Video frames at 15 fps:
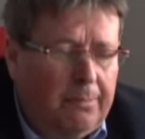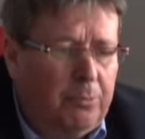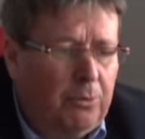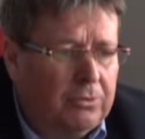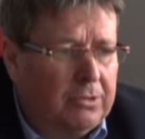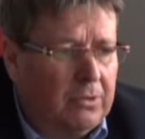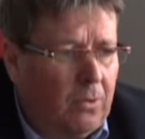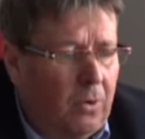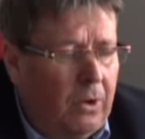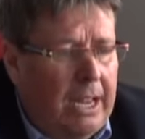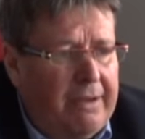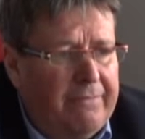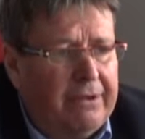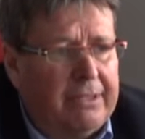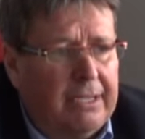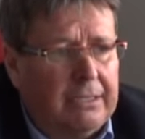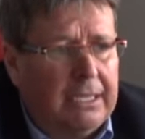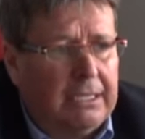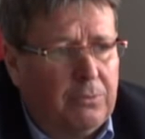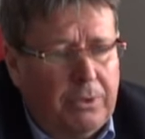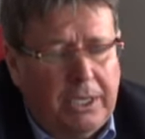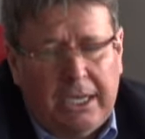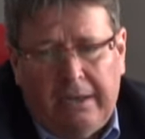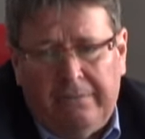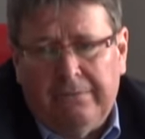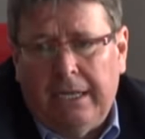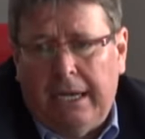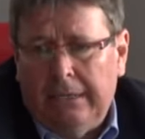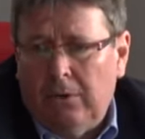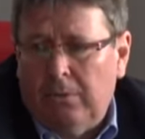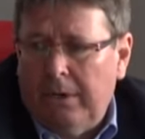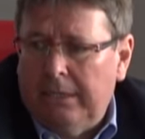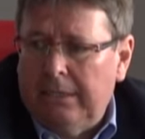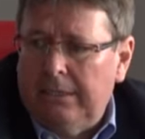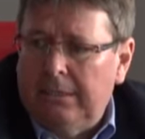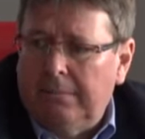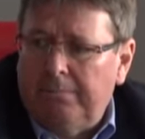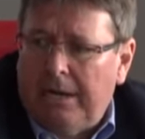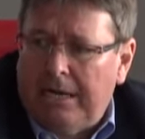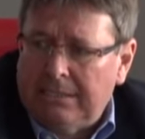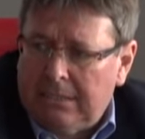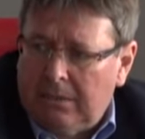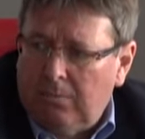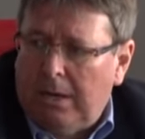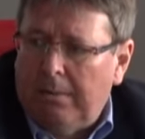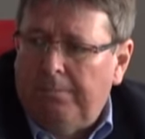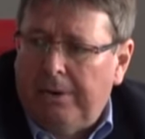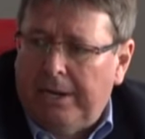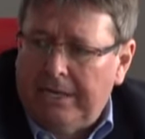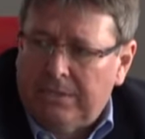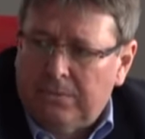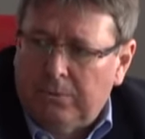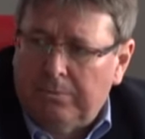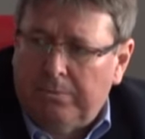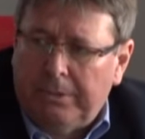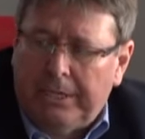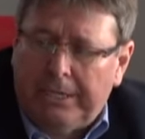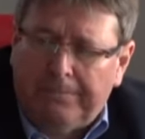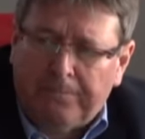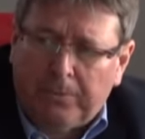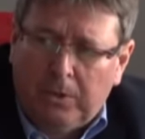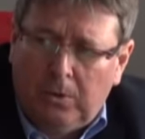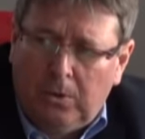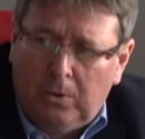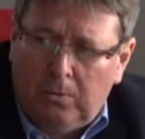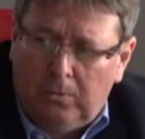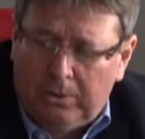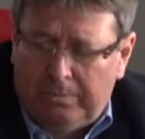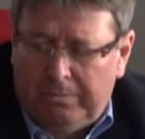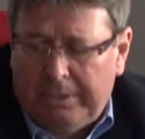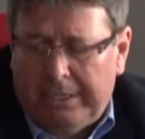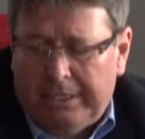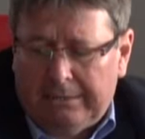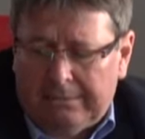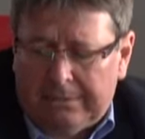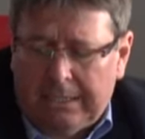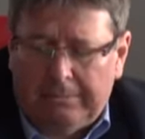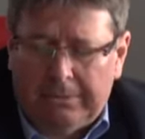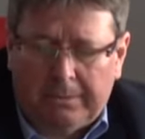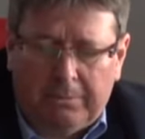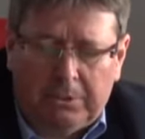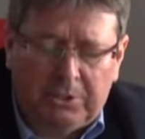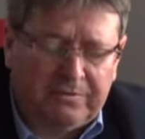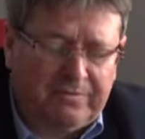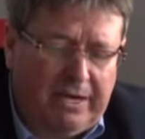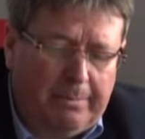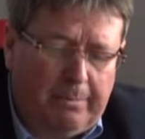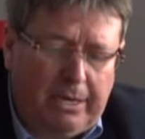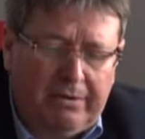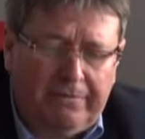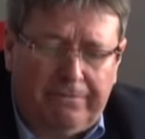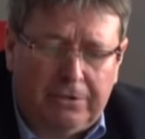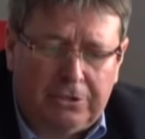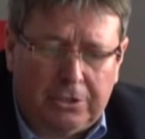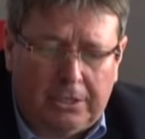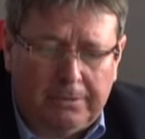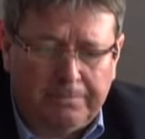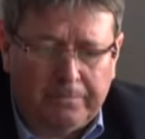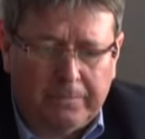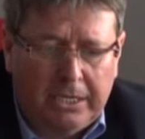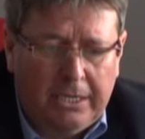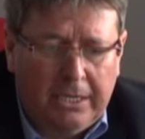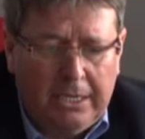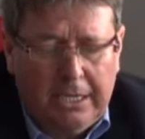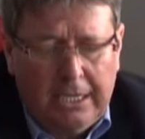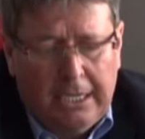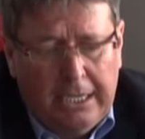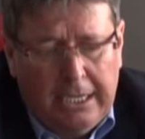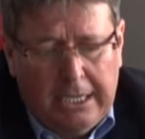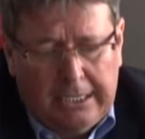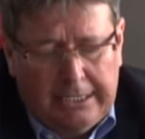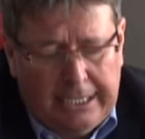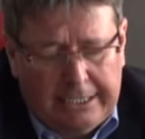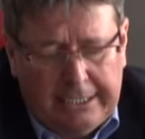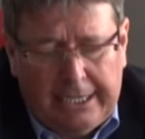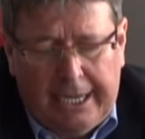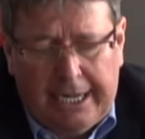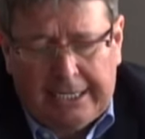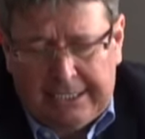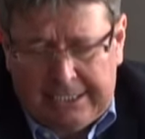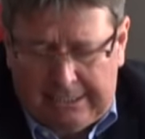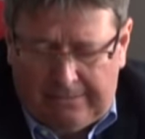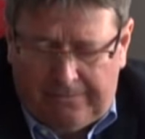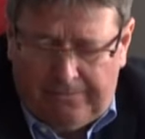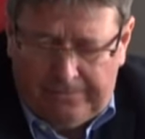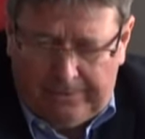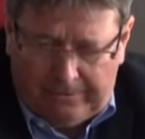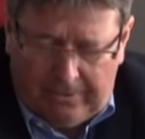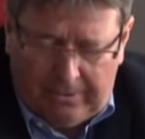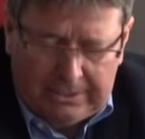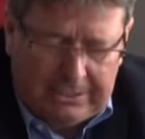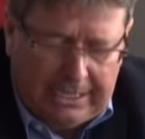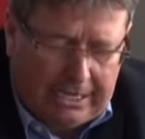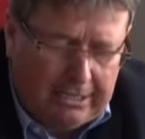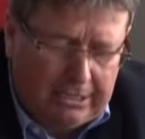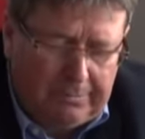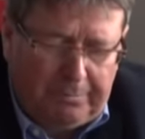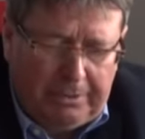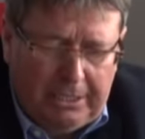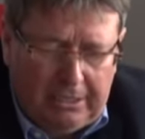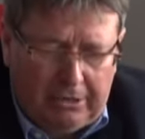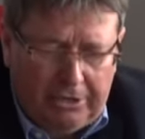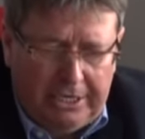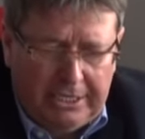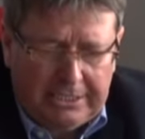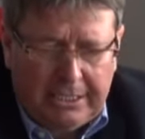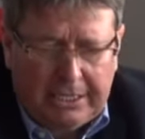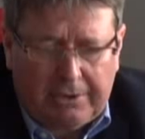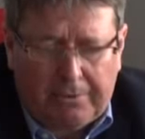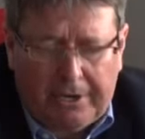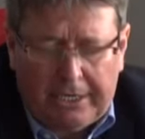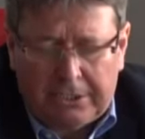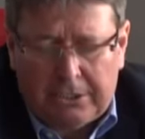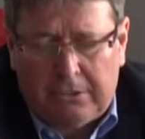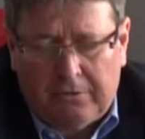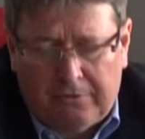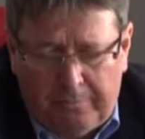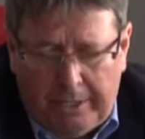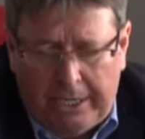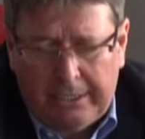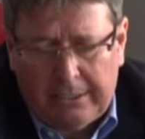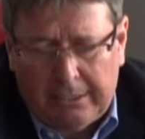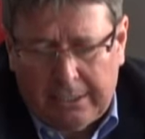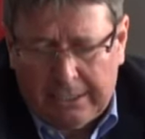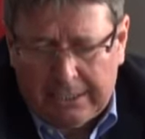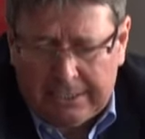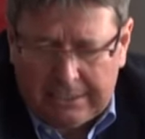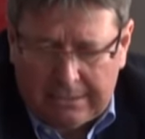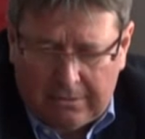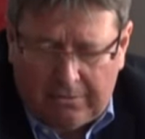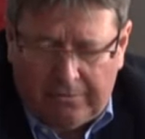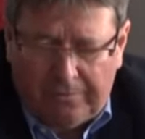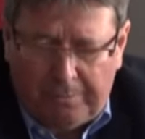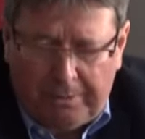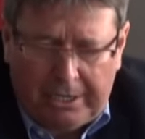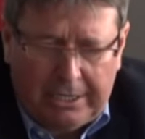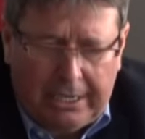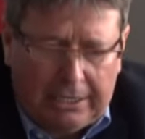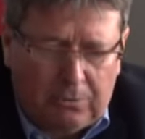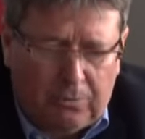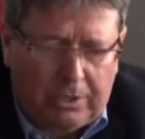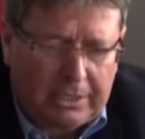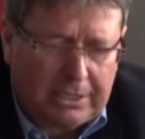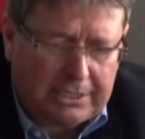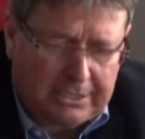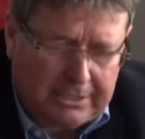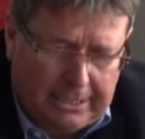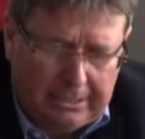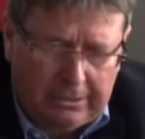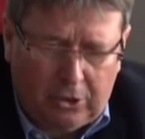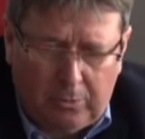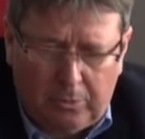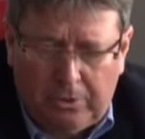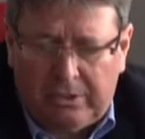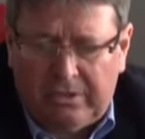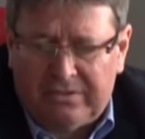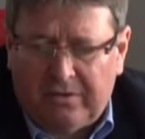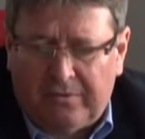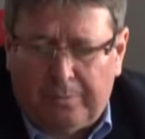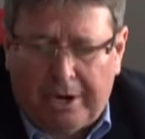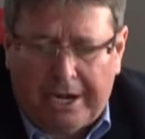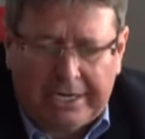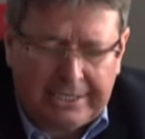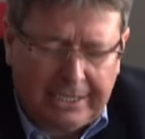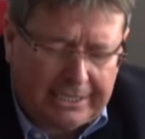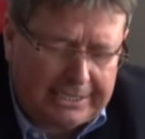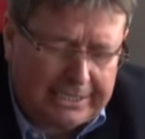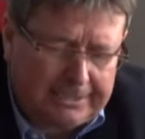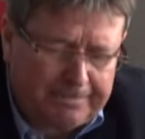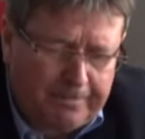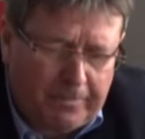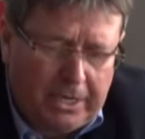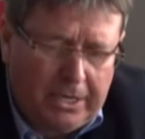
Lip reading: put everything that we have done already in the past in one place would be something which is very beneficial. Then the second pillar is the creation of maintenance of peer networks and communities of practice,